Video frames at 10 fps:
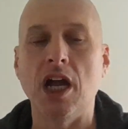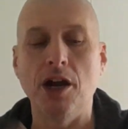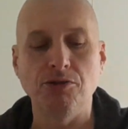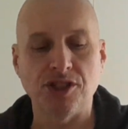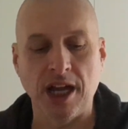
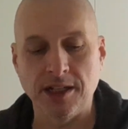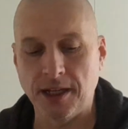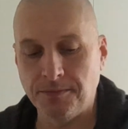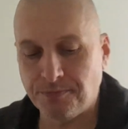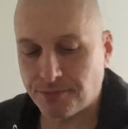
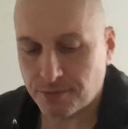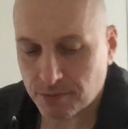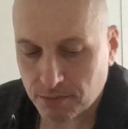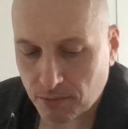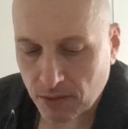Outstanding.
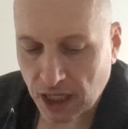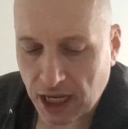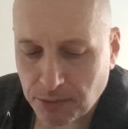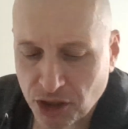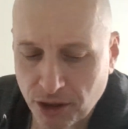
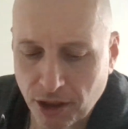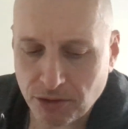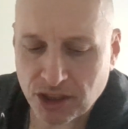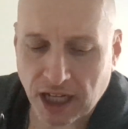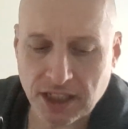Absolutely
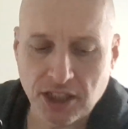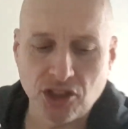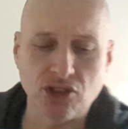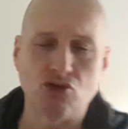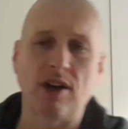outstanding. You
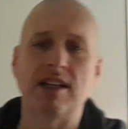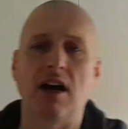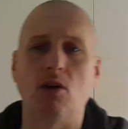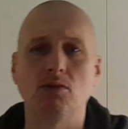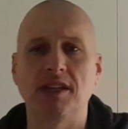just drink
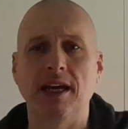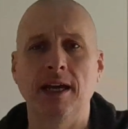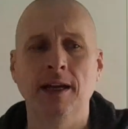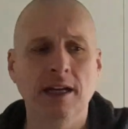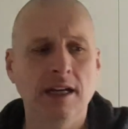that all
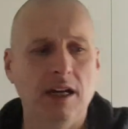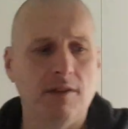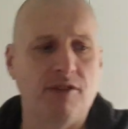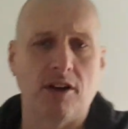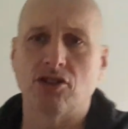day.
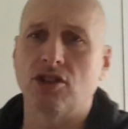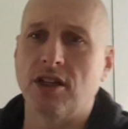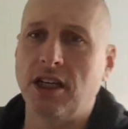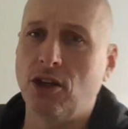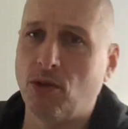
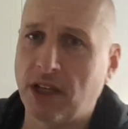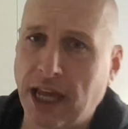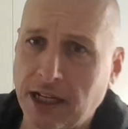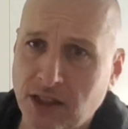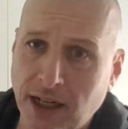Unfortunately, you only
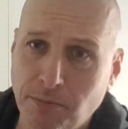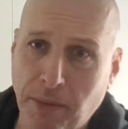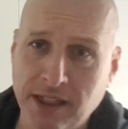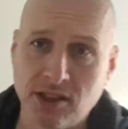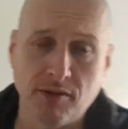get 10
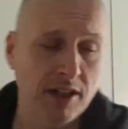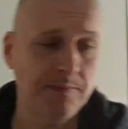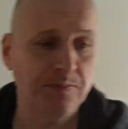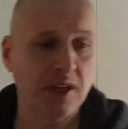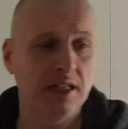pints of it
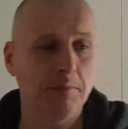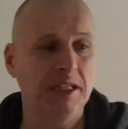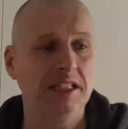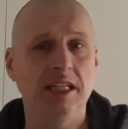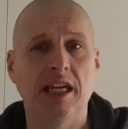in a
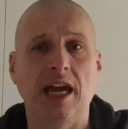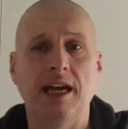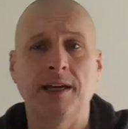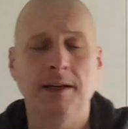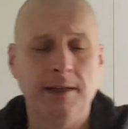PD
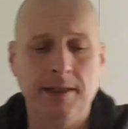keg.